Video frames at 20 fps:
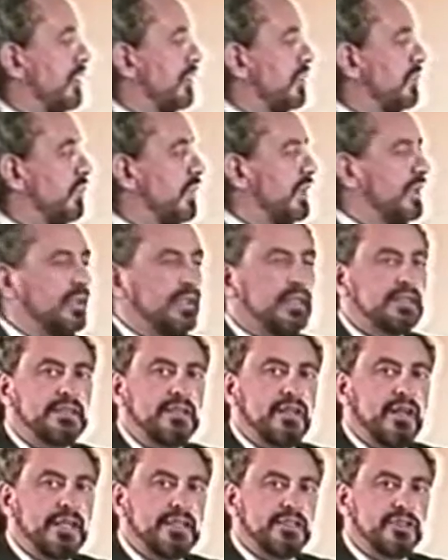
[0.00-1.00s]
when this
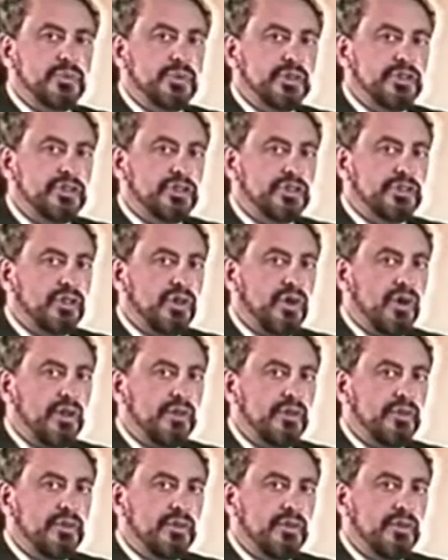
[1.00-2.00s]
light switch is
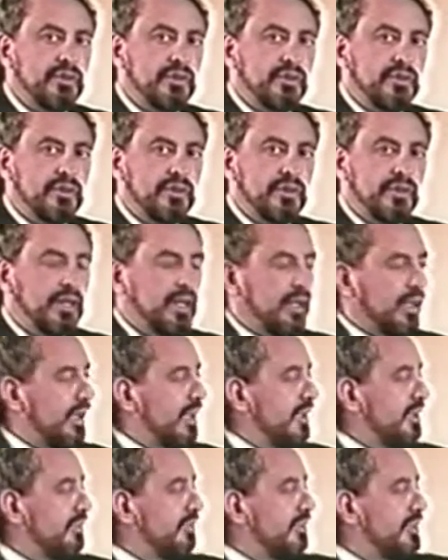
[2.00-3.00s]
on.
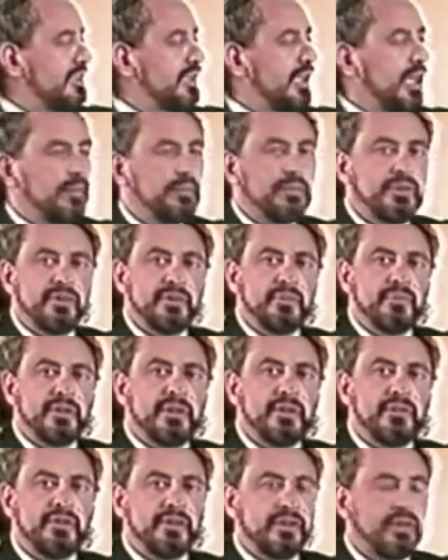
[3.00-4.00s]
And if this happened in the
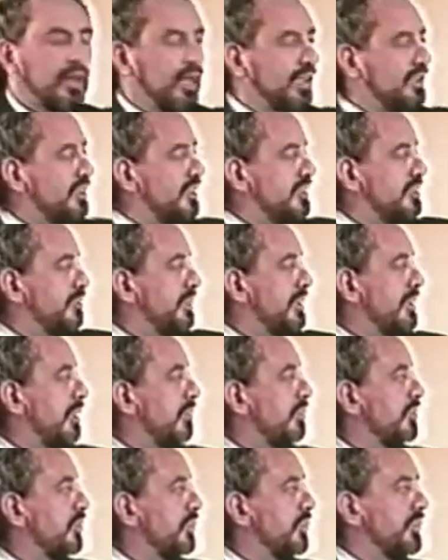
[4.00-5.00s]
middle of the night, she's been
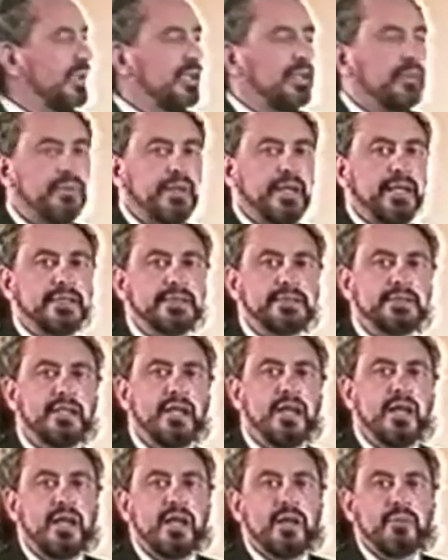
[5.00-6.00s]
able to regress
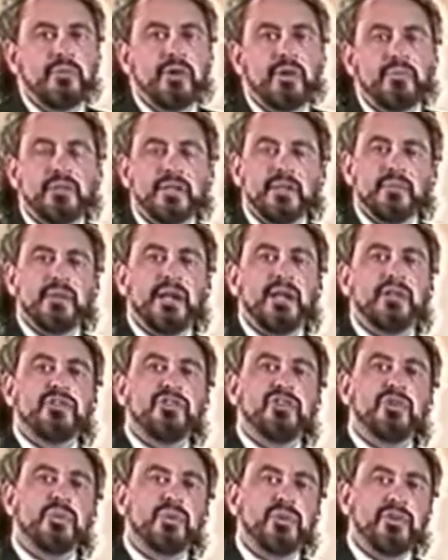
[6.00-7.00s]
probably about
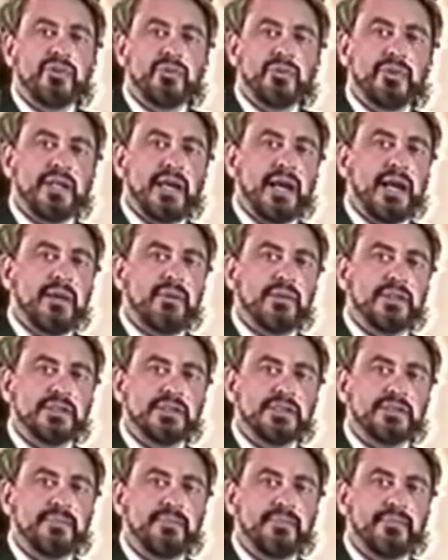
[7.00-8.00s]
2 or 3
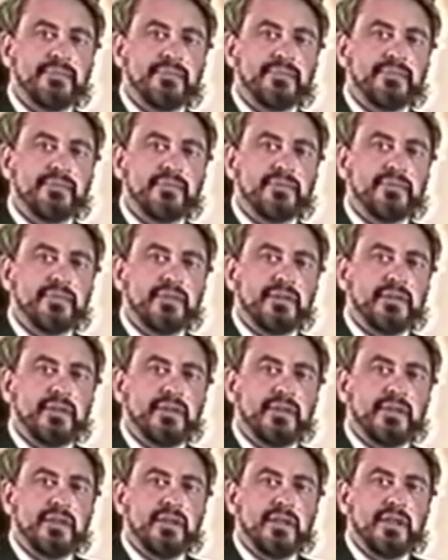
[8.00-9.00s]
hours.
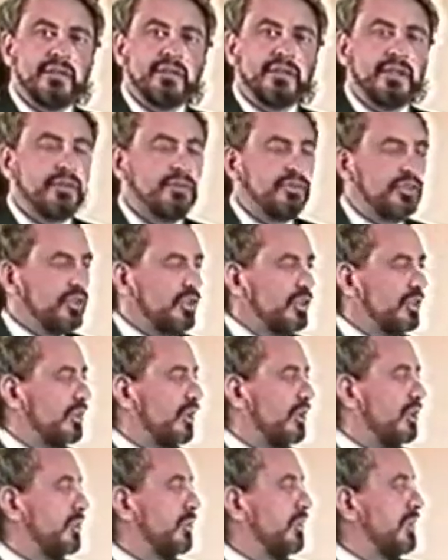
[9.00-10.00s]
Now, if she could
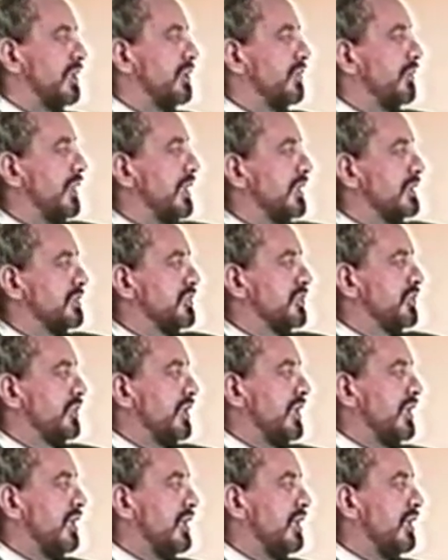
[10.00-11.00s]
only regress to
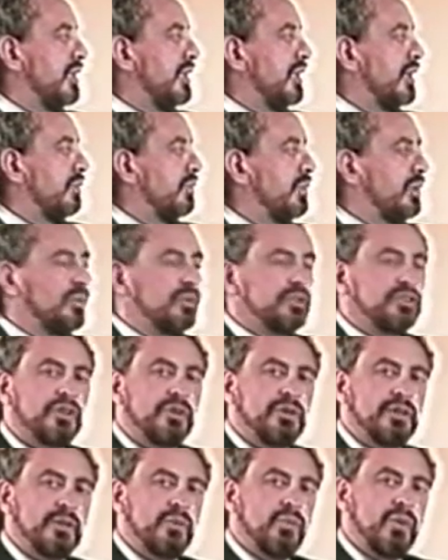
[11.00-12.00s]
here, where it was
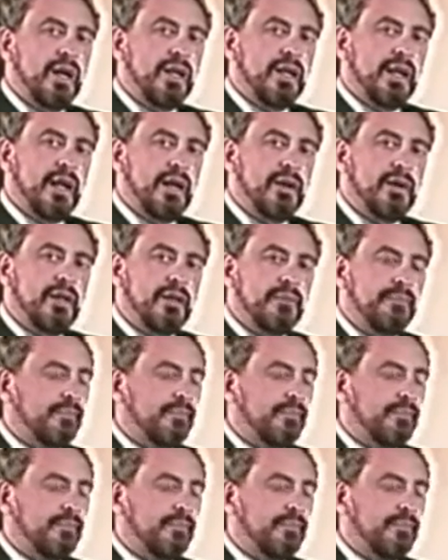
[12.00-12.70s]
only 1 hour,